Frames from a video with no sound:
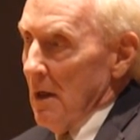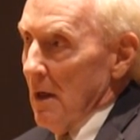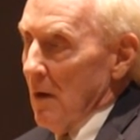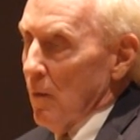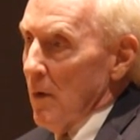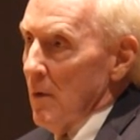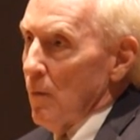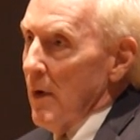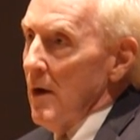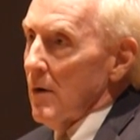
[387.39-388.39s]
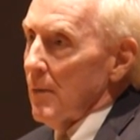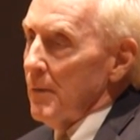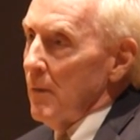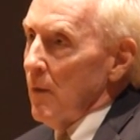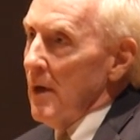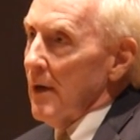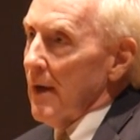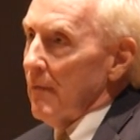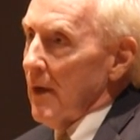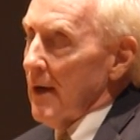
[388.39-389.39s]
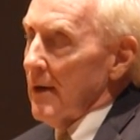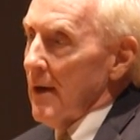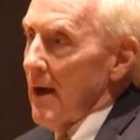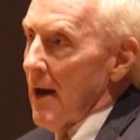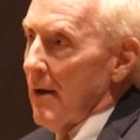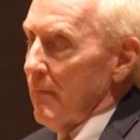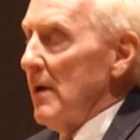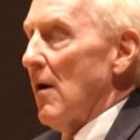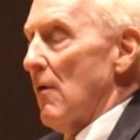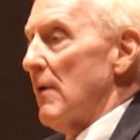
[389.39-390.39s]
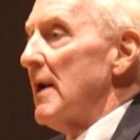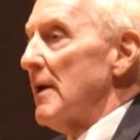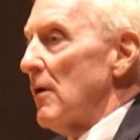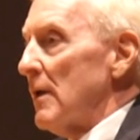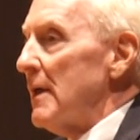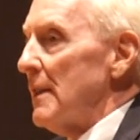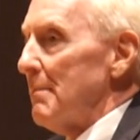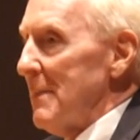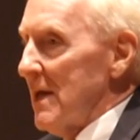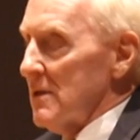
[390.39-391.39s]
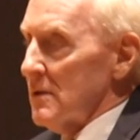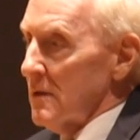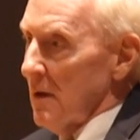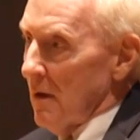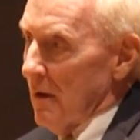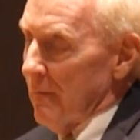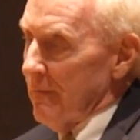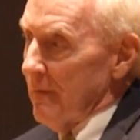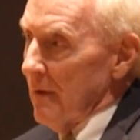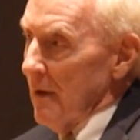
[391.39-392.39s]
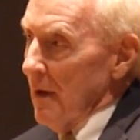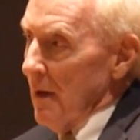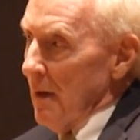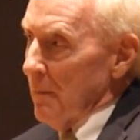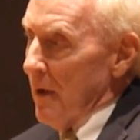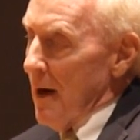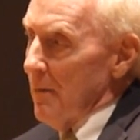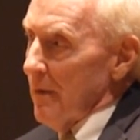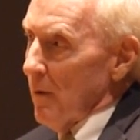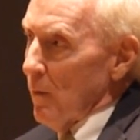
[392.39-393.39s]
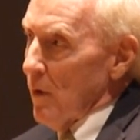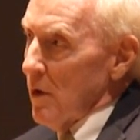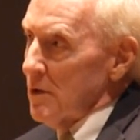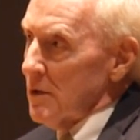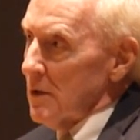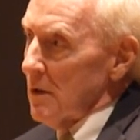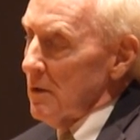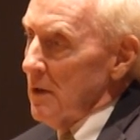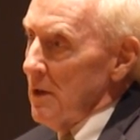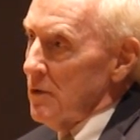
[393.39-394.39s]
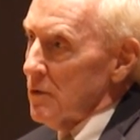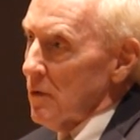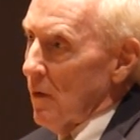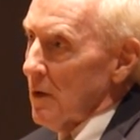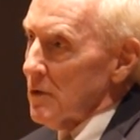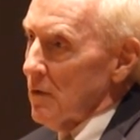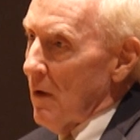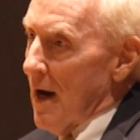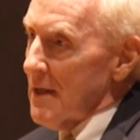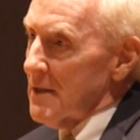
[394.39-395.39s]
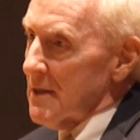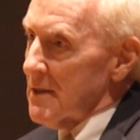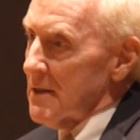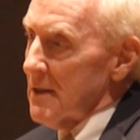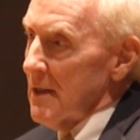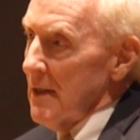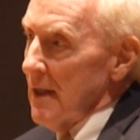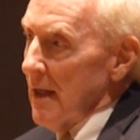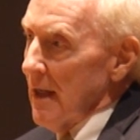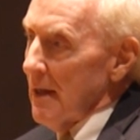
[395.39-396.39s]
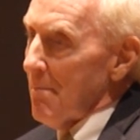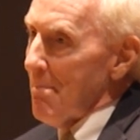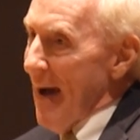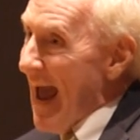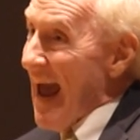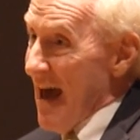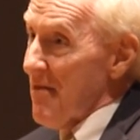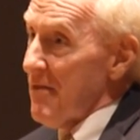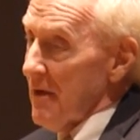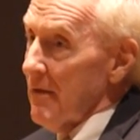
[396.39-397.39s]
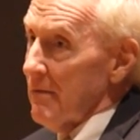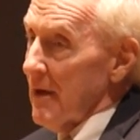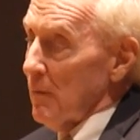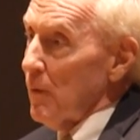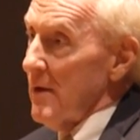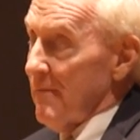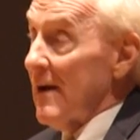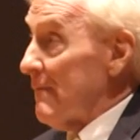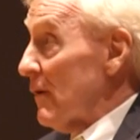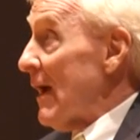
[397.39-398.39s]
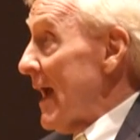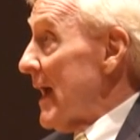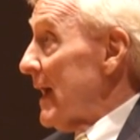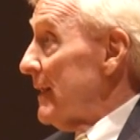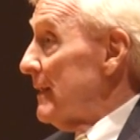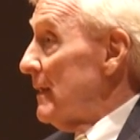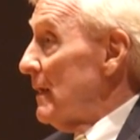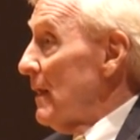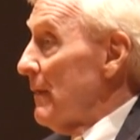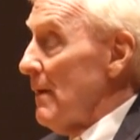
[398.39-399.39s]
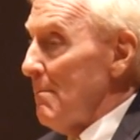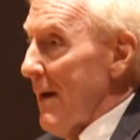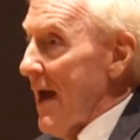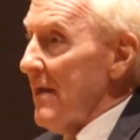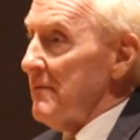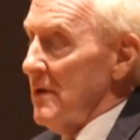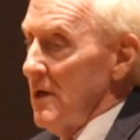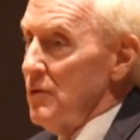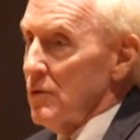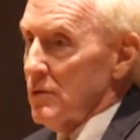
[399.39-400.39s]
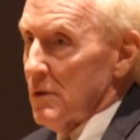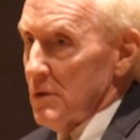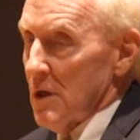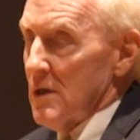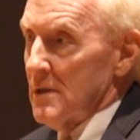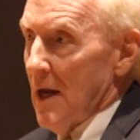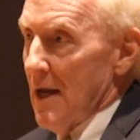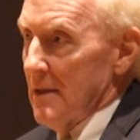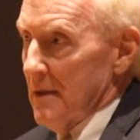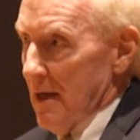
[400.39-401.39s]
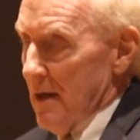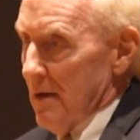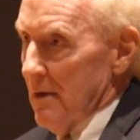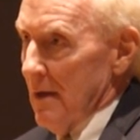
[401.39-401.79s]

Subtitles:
We're getting ready to have, we already are in the midst of probably the worst teacher shortage crisis in math than we've ever had. The math teachers are just not there.